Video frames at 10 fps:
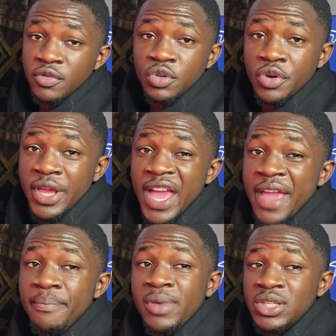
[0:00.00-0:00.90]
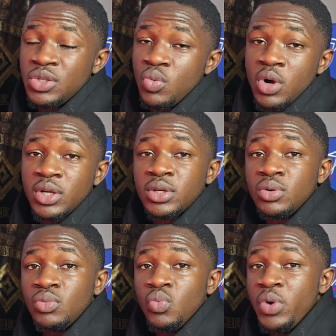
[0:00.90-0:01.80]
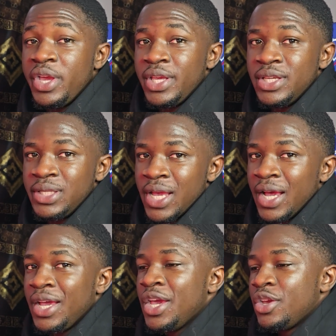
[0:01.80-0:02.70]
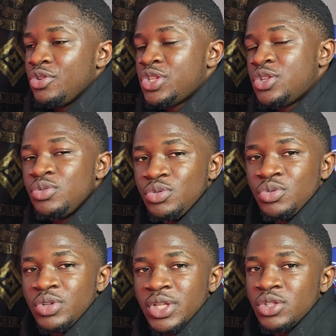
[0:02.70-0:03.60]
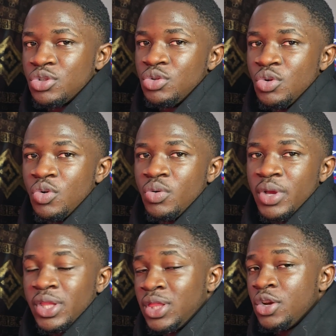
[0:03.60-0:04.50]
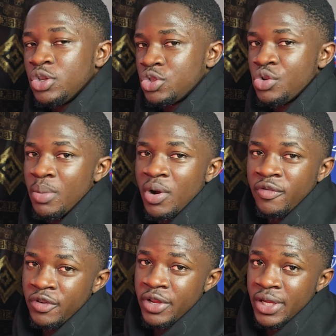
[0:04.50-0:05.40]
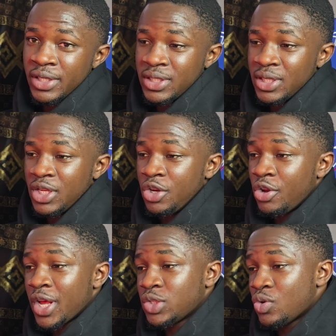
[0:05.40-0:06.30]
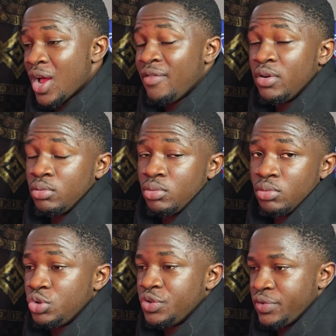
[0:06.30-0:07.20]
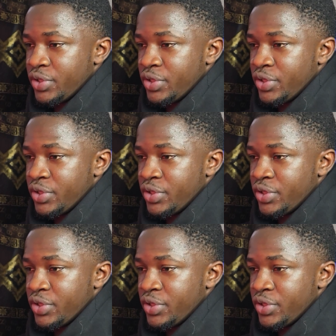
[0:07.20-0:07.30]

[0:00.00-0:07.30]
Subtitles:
even though AI makes the work way easier, you still do need to know a thing or two about video editing in order to have a good